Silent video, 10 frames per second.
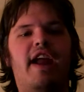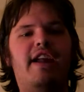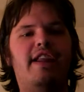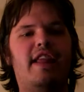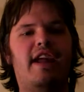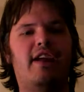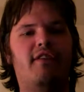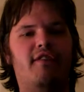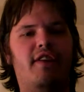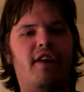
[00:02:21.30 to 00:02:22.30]
of
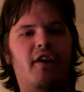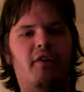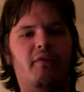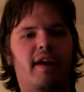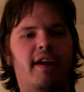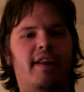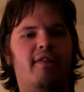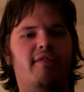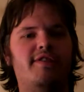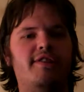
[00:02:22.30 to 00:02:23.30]
anything of
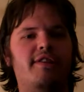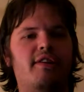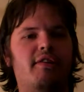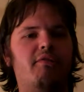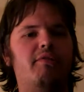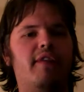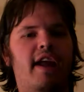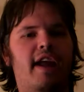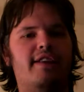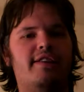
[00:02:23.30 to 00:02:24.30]
note, and there was
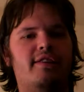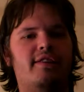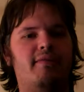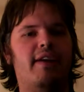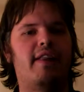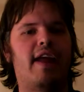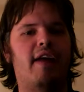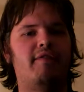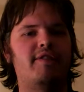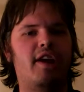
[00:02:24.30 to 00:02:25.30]
no hint to
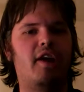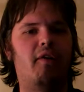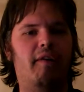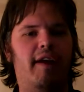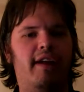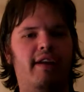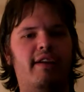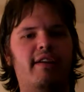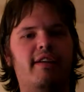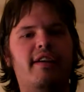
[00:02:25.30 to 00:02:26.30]
where that was
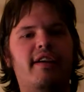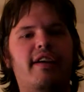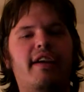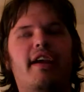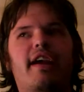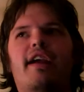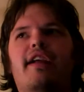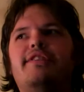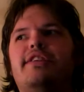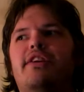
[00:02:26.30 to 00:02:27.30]
going.
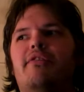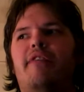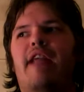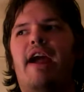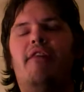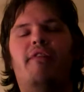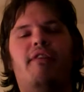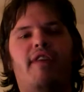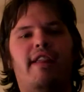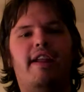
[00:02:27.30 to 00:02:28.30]
And so
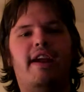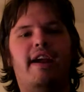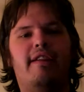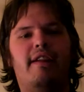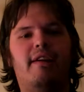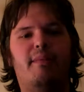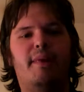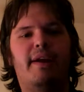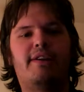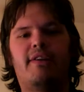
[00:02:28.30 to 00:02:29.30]
now we finally got a
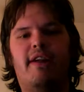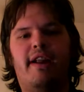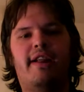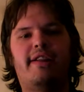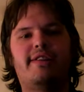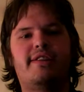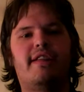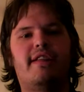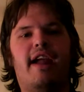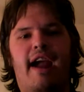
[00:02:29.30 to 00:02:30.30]
clearer picture, and
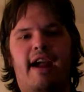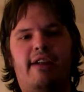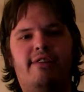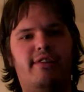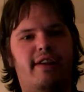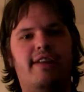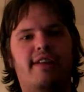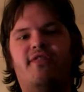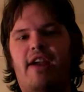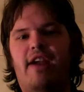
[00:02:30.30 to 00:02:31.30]
it's
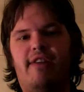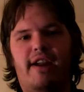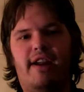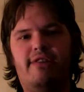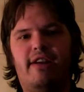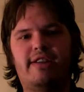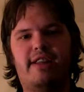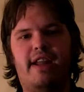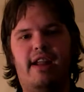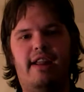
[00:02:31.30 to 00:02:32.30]
very
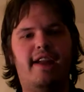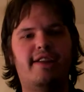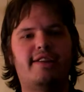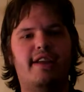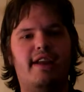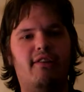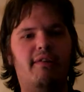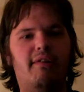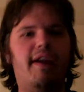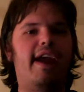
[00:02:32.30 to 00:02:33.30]
interesting. It's like,